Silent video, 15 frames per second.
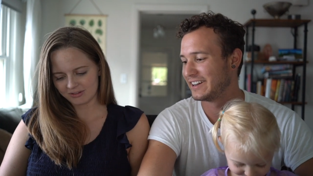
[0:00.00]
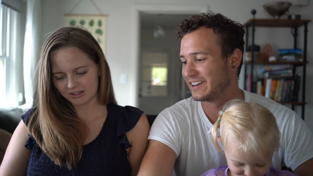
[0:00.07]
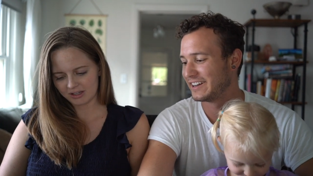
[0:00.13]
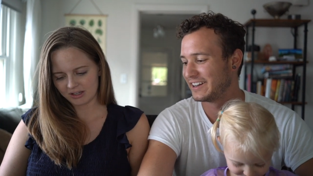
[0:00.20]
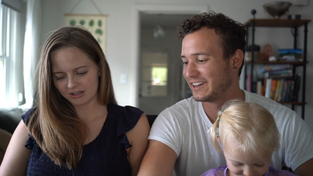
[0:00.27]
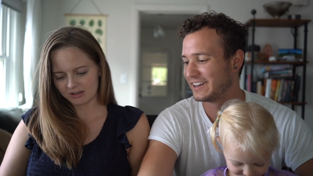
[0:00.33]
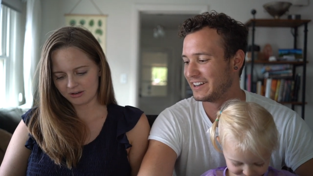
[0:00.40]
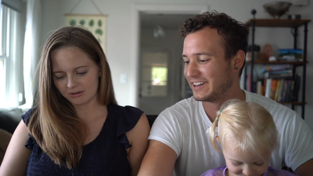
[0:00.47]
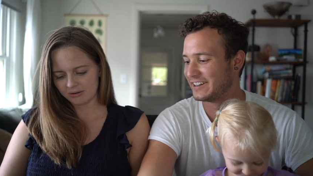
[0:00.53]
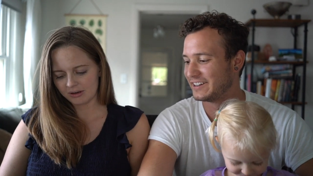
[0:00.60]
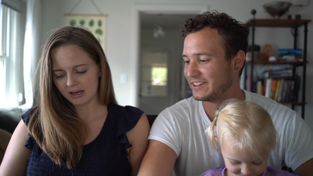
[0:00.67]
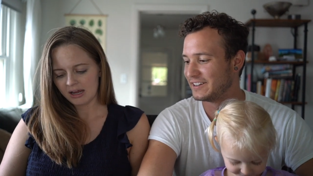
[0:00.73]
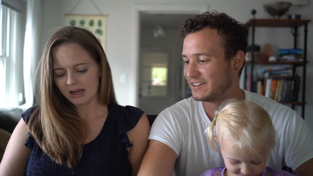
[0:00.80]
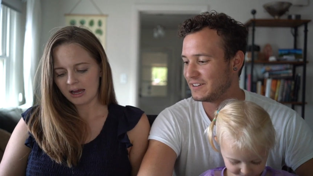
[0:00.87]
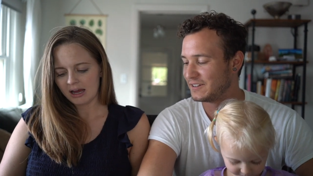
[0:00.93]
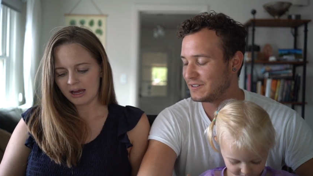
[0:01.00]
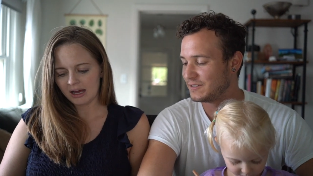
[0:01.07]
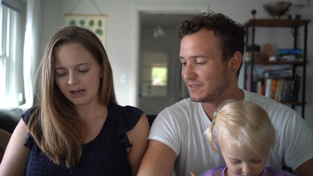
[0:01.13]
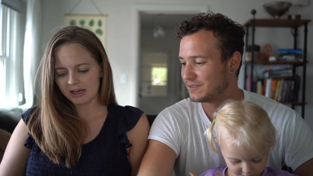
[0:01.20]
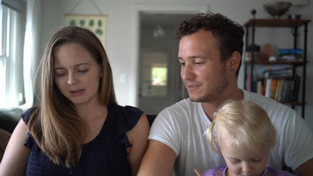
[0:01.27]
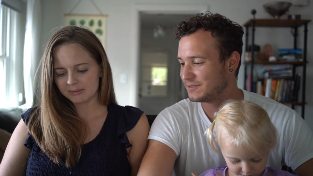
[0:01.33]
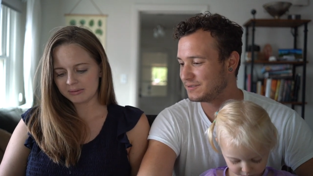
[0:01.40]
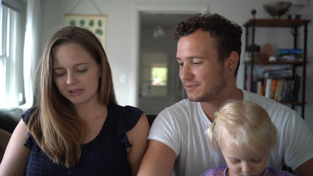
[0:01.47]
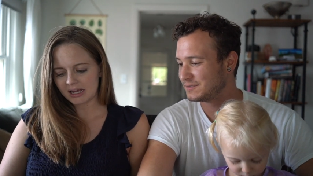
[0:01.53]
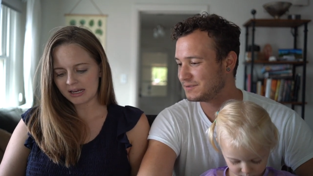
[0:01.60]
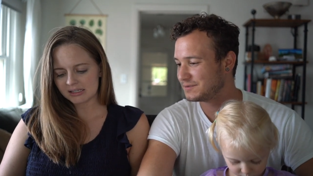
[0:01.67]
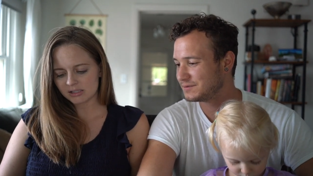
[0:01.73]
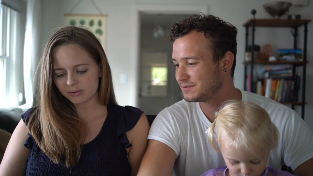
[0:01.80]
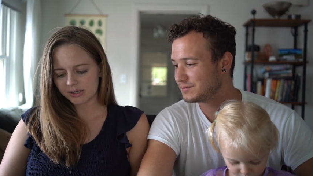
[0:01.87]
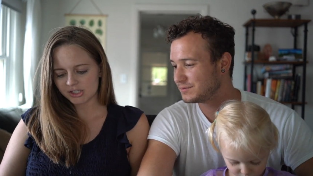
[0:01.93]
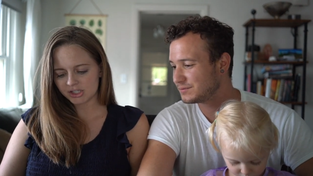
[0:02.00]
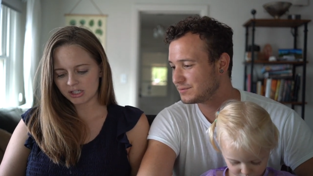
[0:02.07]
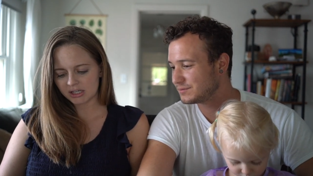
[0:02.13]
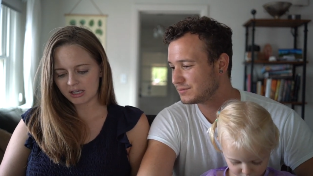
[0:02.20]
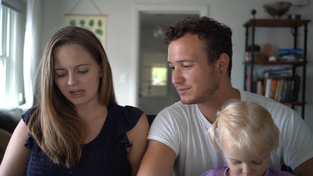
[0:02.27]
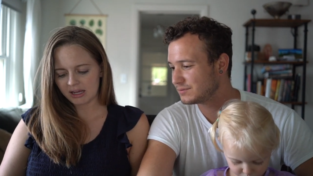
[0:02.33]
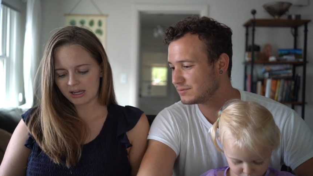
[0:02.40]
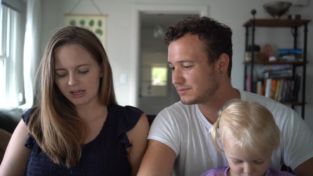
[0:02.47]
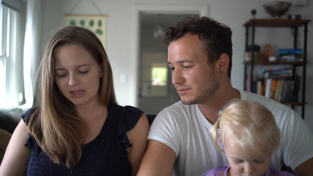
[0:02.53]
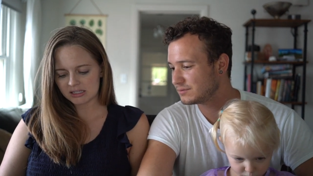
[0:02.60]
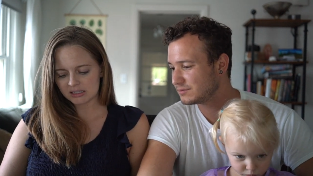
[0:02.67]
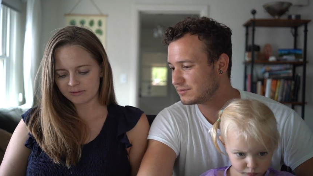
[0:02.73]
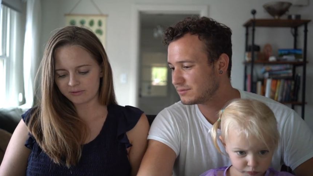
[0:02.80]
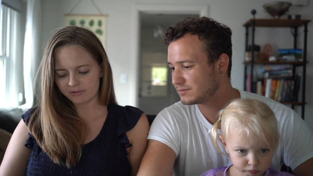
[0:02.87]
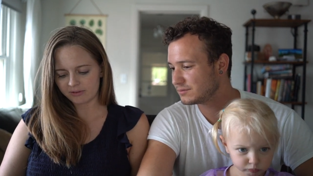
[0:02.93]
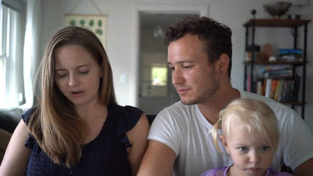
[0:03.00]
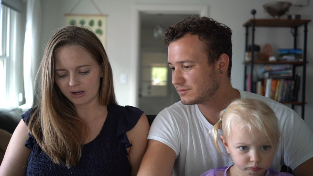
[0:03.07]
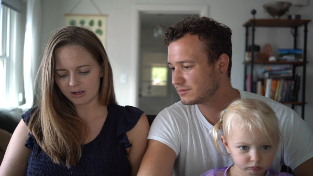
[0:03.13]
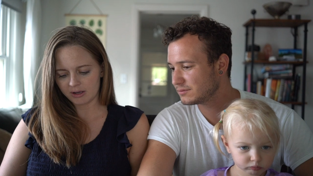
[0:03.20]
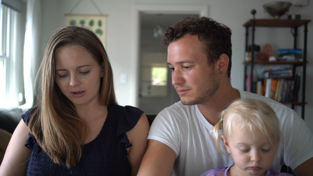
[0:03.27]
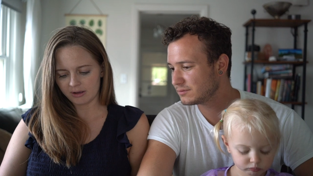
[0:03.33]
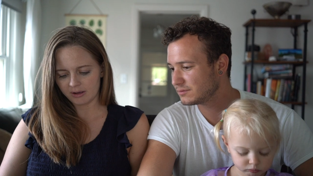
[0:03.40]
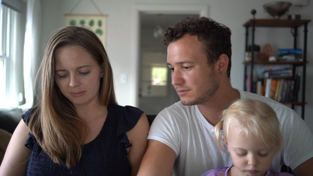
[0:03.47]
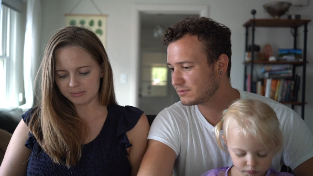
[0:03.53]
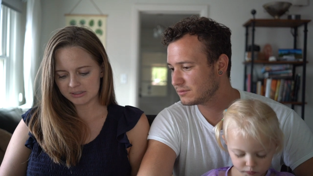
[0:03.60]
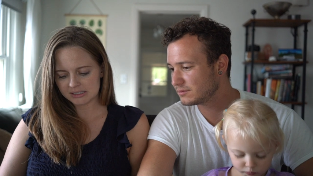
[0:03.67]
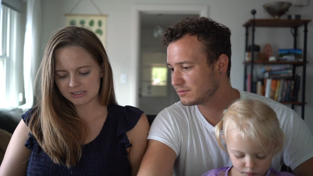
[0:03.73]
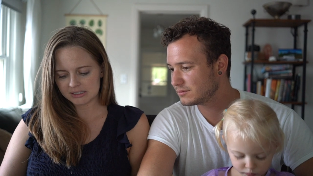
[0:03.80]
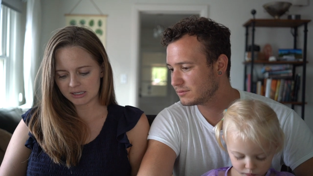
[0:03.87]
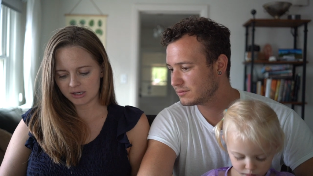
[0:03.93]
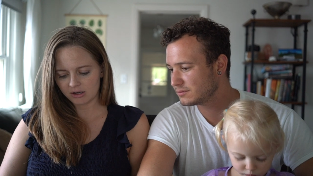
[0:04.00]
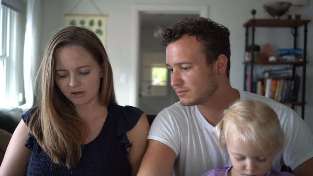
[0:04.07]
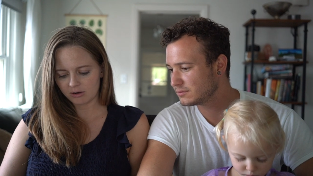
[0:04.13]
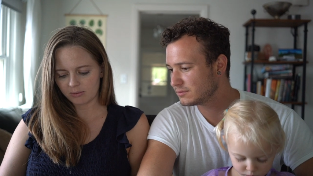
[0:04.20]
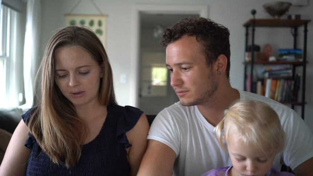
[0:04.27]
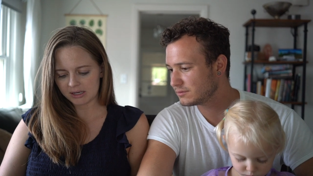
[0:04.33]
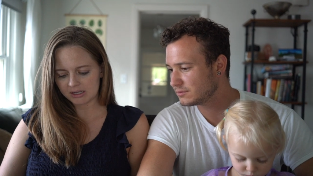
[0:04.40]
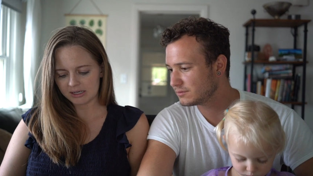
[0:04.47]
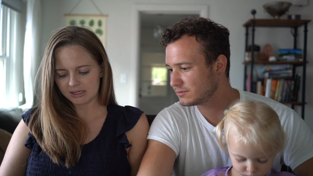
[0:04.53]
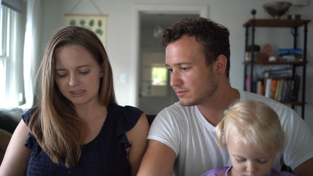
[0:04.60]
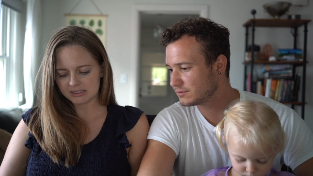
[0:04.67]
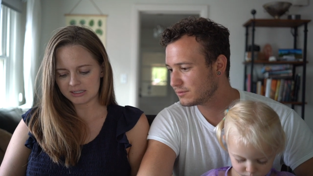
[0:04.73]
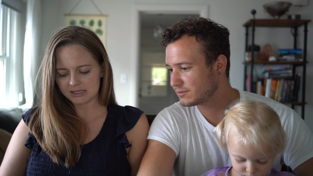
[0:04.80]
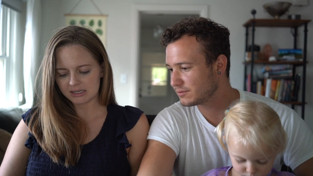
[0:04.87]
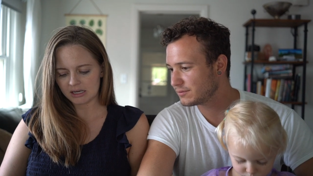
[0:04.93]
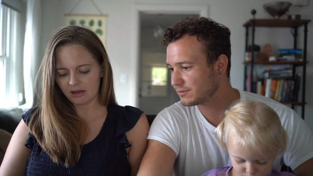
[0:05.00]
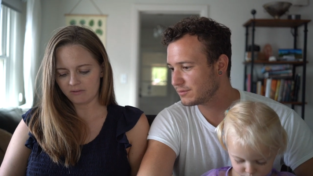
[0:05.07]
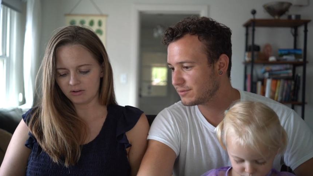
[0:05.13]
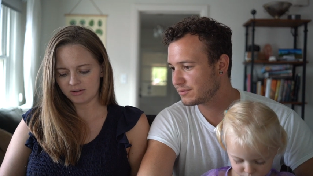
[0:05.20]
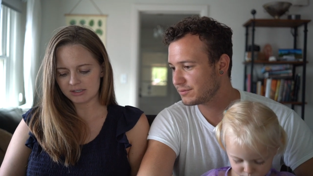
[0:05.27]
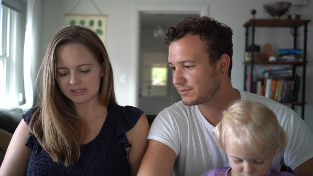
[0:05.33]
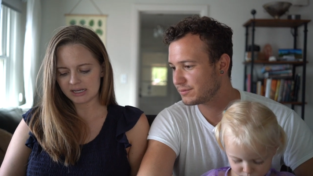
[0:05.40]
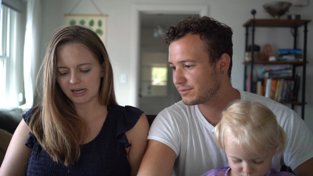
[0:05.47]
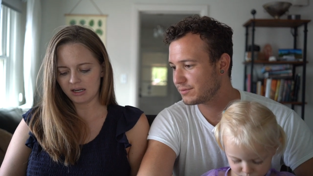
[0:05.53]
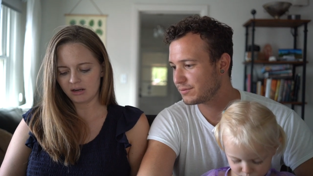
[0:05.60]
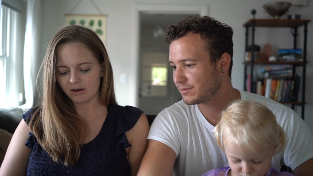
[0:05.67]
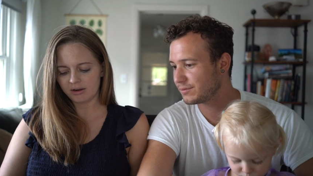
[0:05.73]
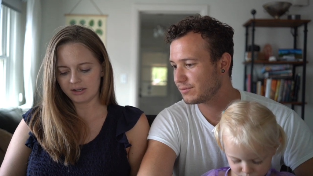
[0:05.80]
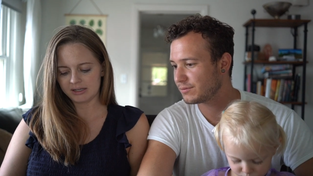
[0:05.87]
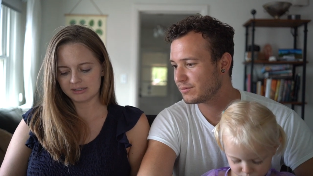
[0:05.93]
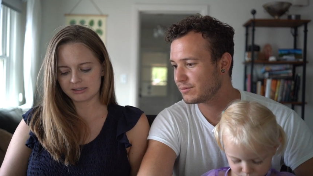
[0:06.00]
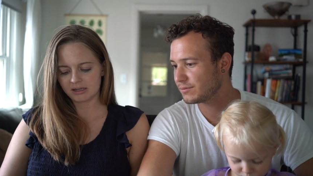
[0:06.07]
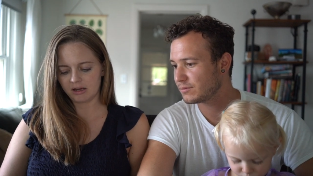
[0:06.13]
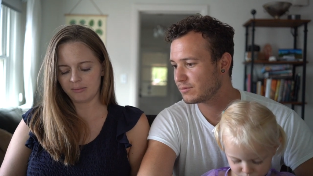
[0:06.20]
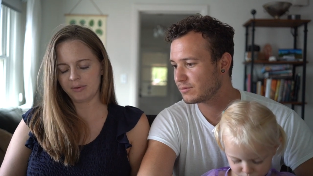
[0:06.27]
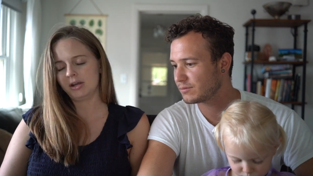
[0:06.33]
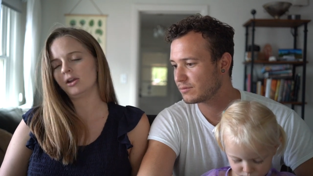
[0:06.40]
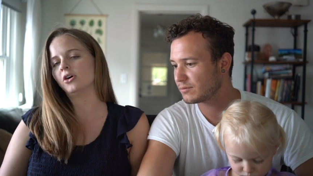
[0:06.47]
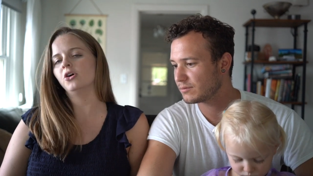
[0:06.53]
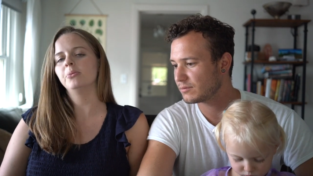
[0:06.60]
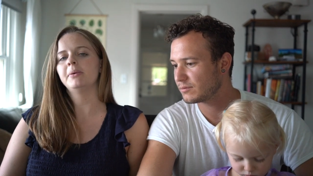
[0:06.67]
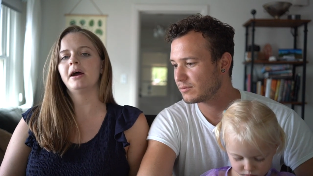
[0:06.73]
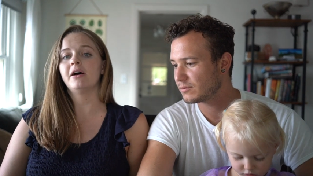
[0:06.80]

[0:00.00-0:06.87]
Speaker 1: really cute. Um, next question is from Sticker Queen 19. Have you decided on his coming home